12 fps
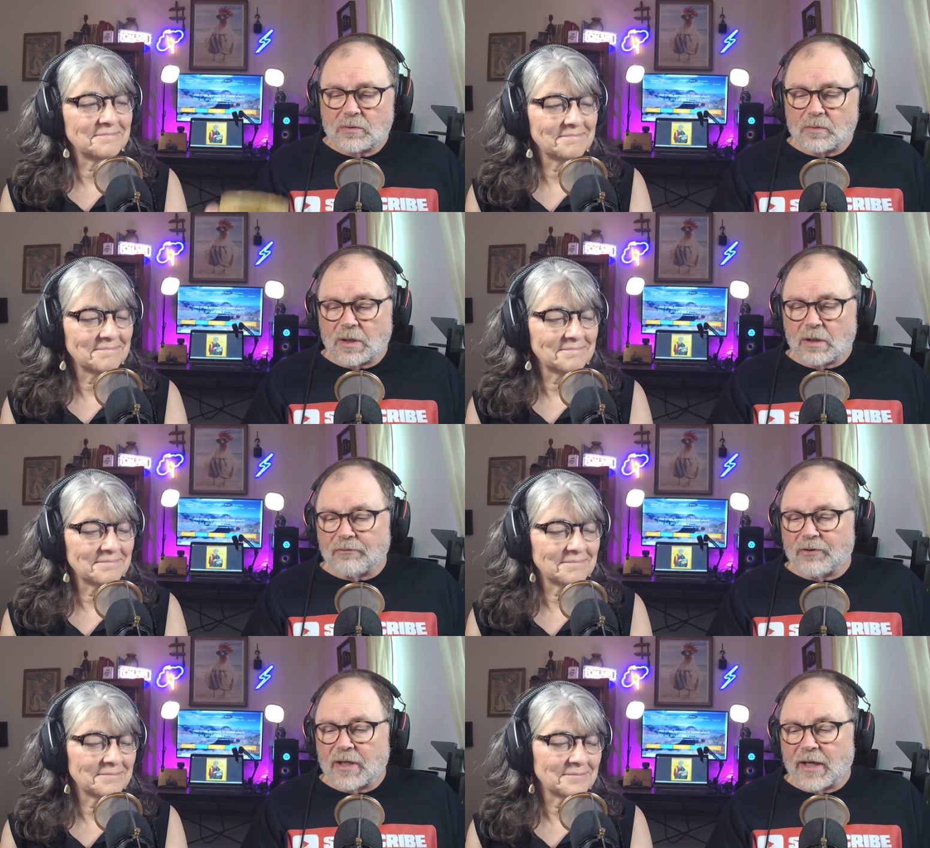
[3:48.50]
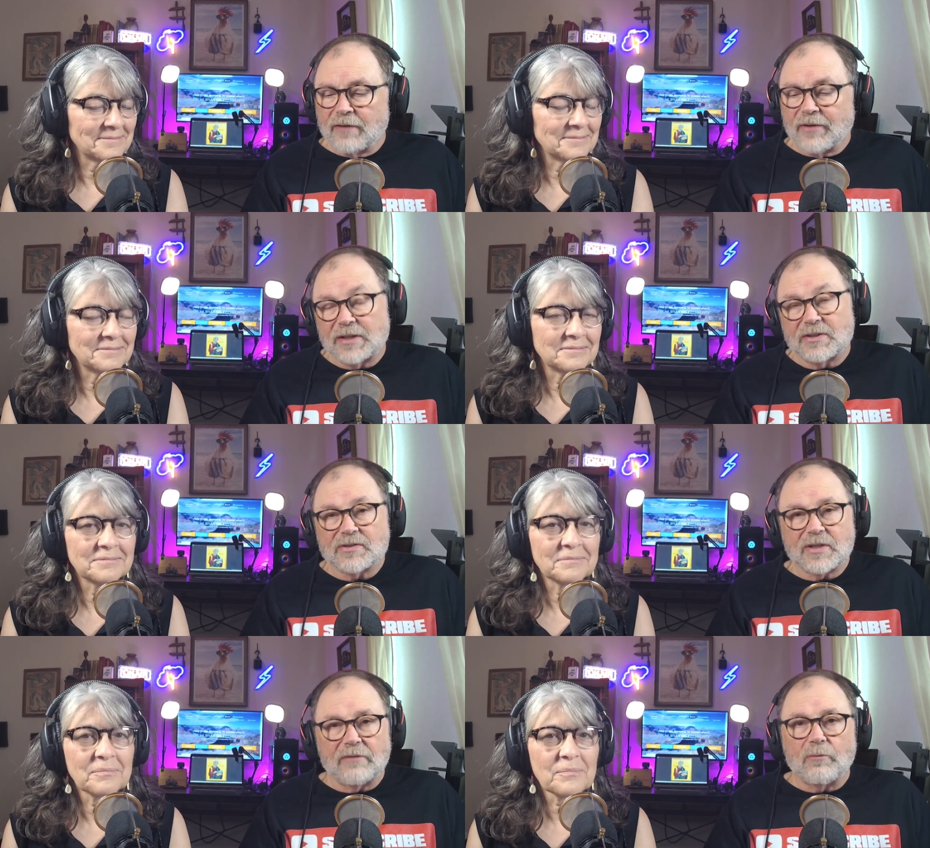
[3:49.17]
Speaker 1: whatever you have. I
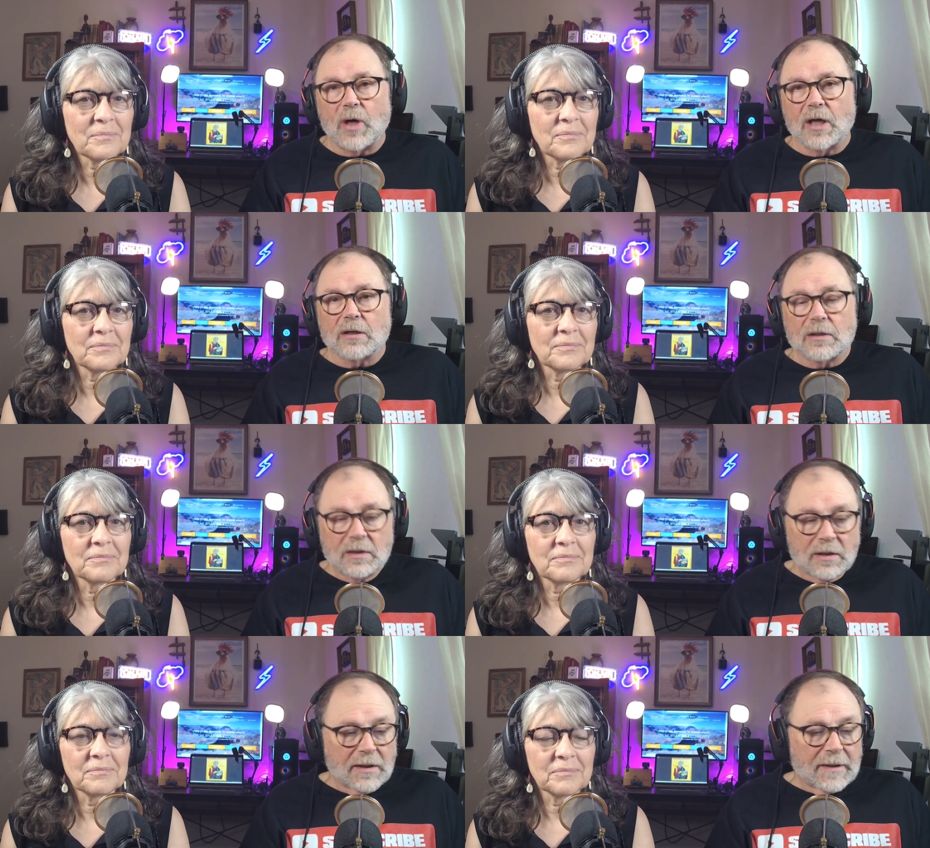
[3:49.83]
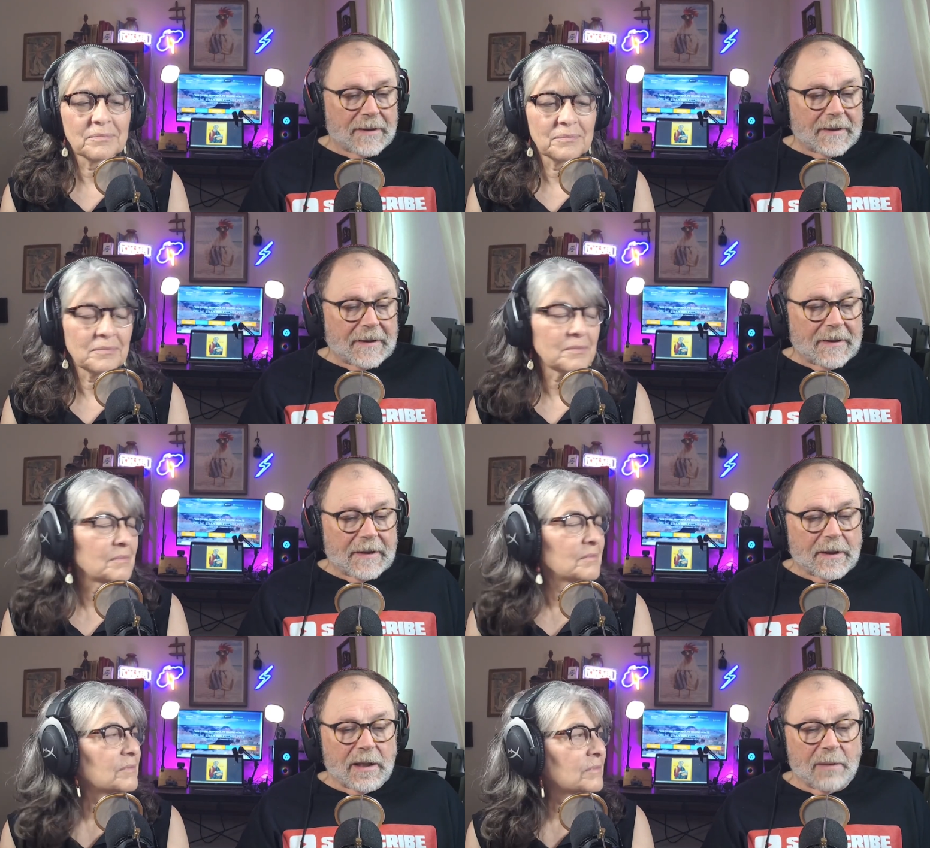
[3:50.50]
just have water,
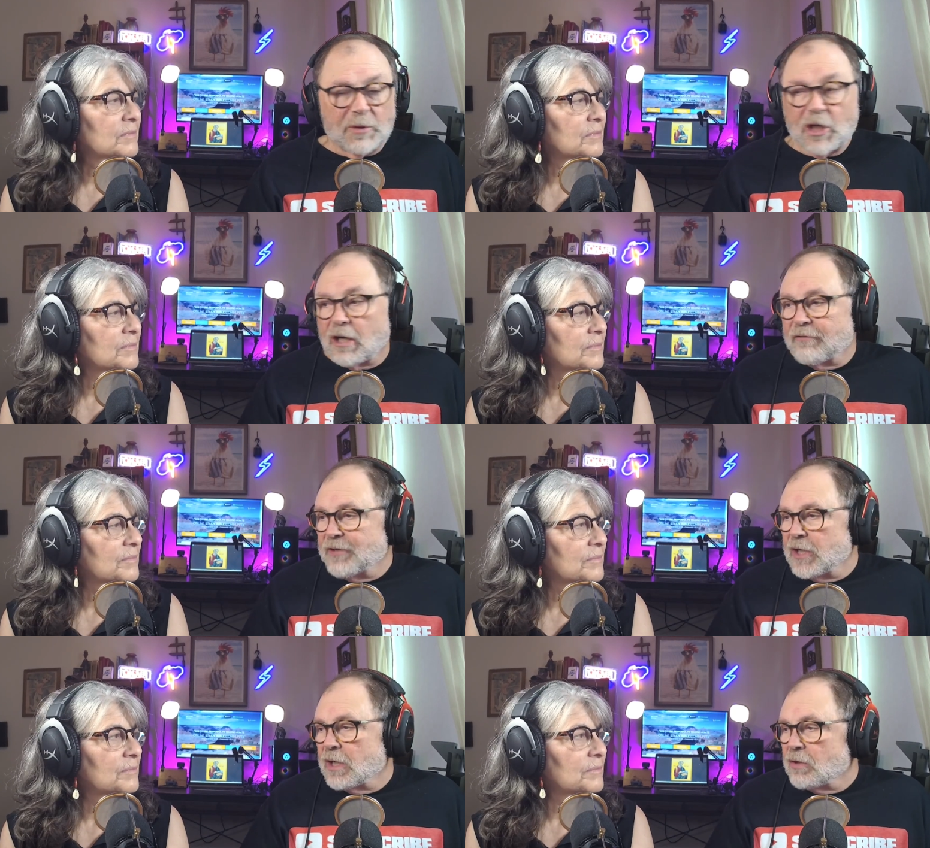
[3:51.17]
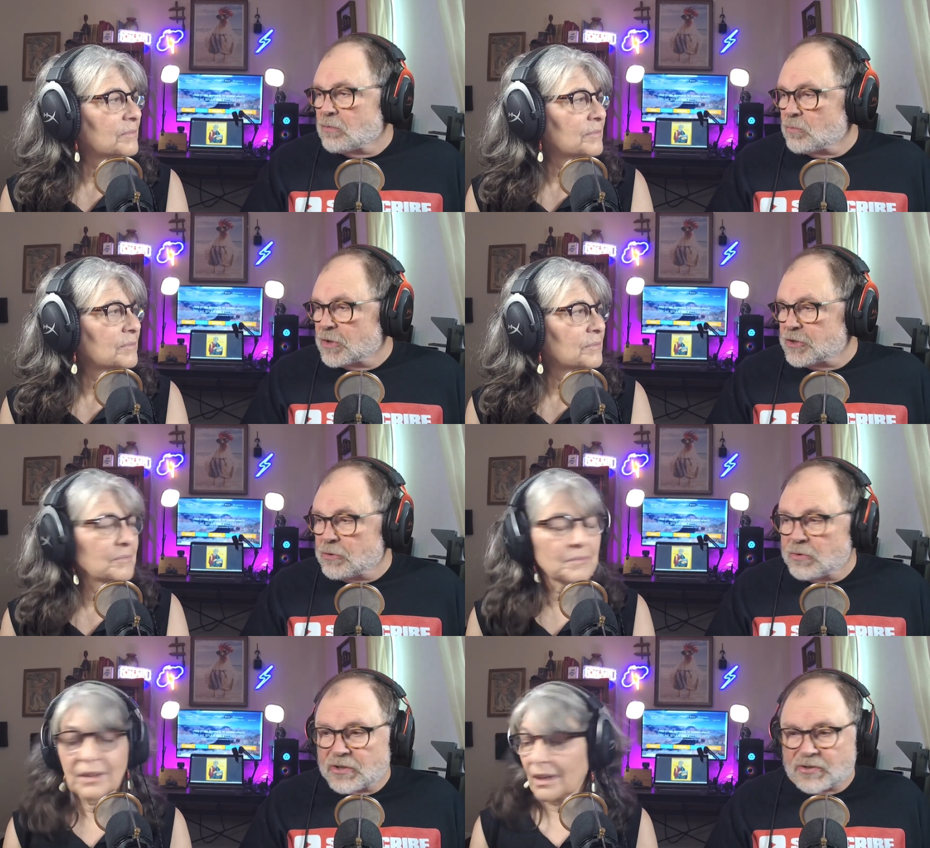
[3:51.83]
um, coffeeed out. When
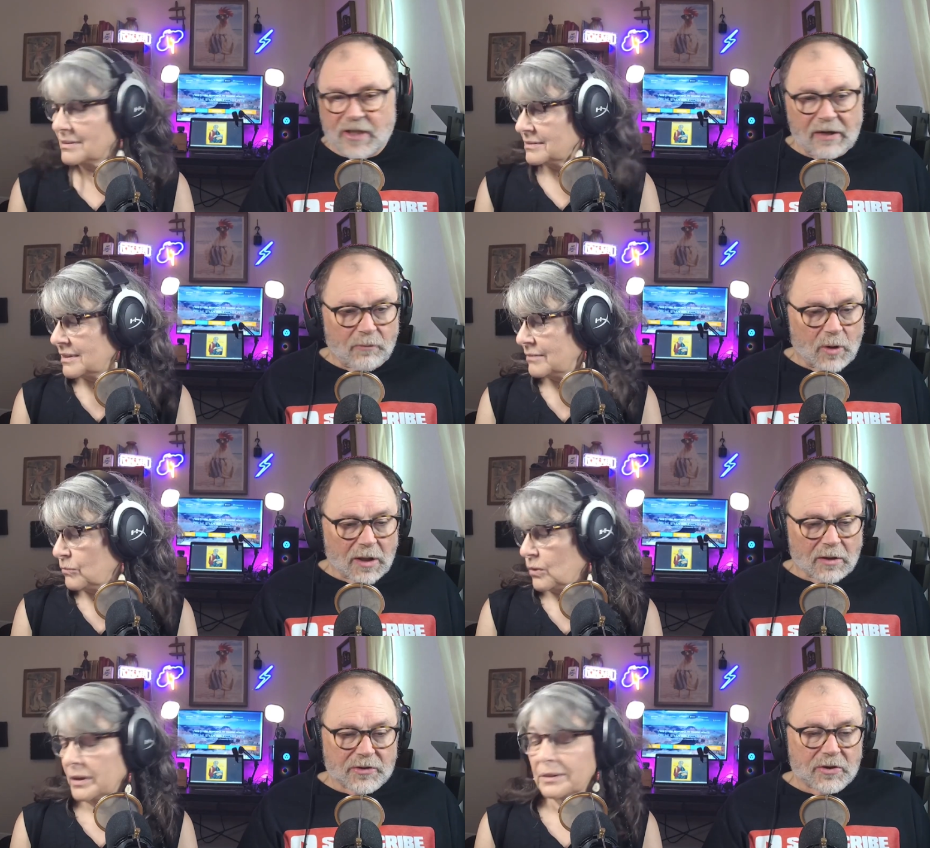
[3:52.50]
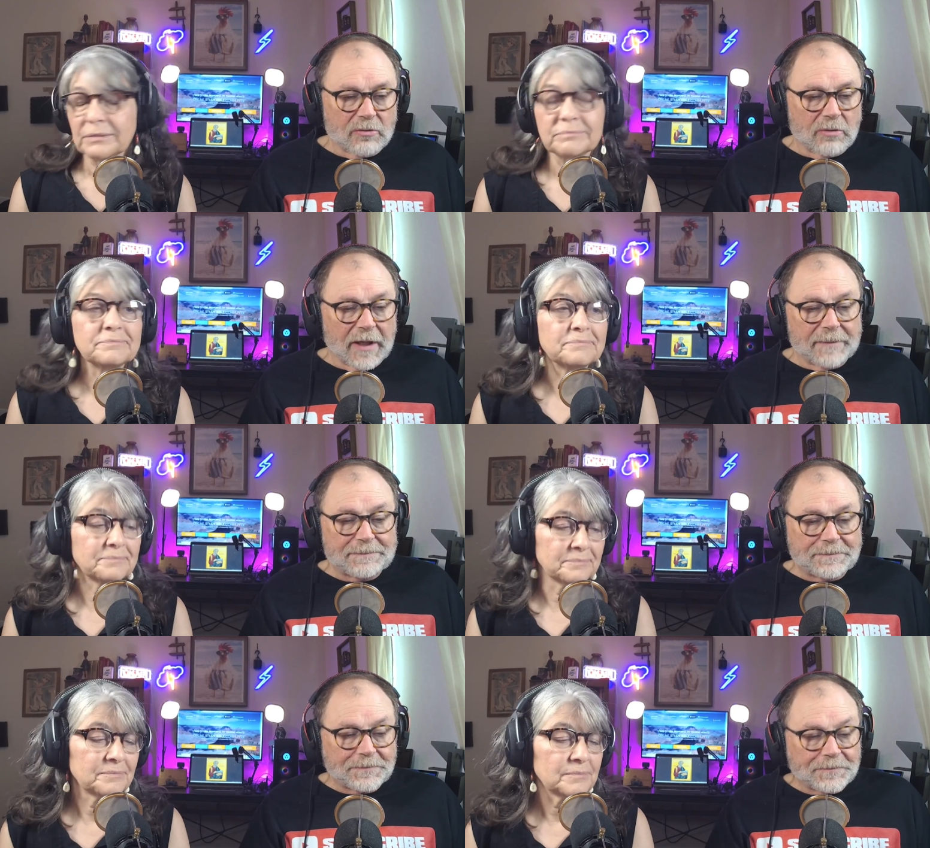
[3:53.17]
you just have water too, right?
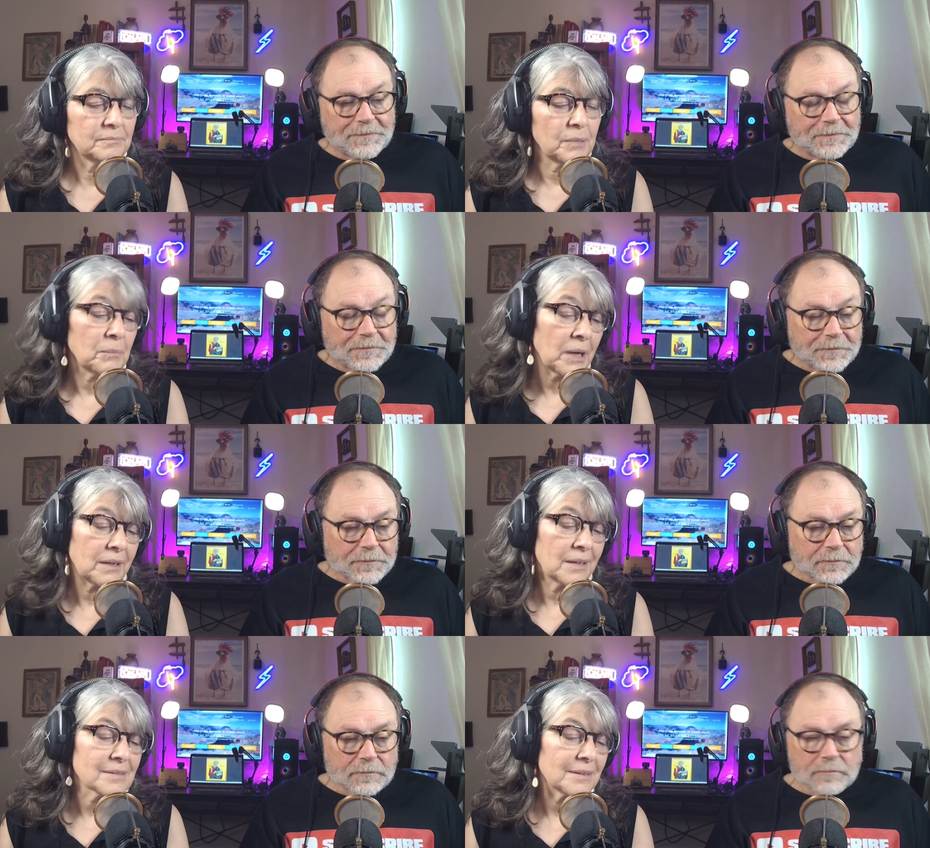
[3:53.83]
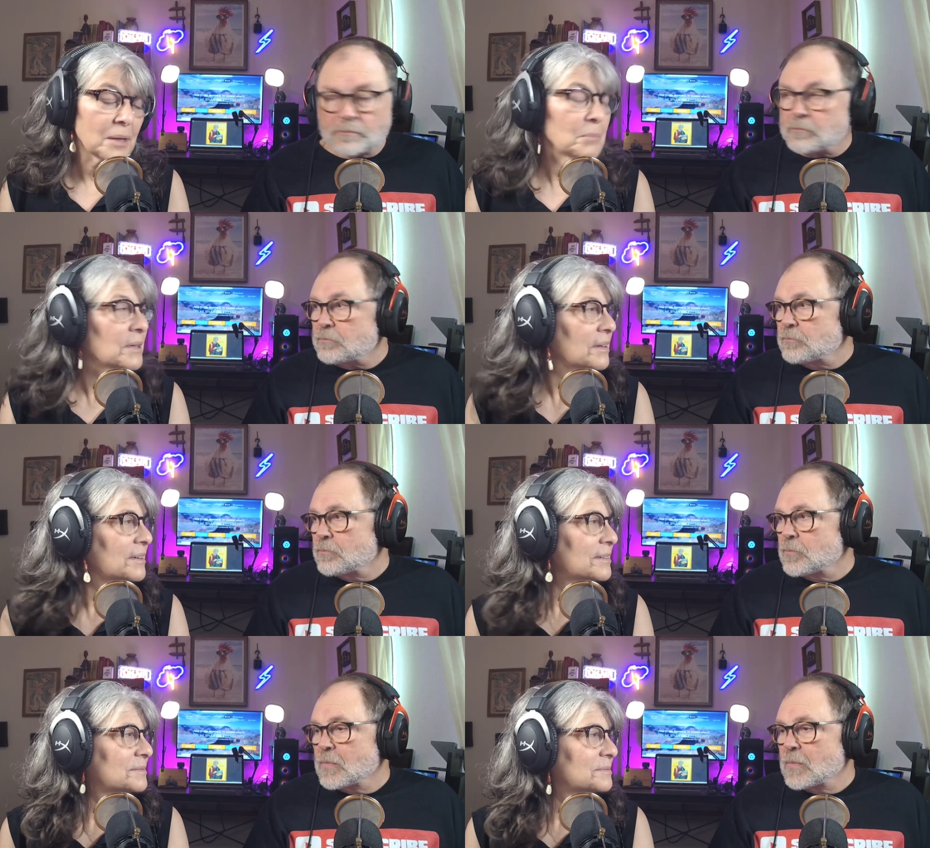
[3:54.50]
Speaker 2: But mine has a lemon in it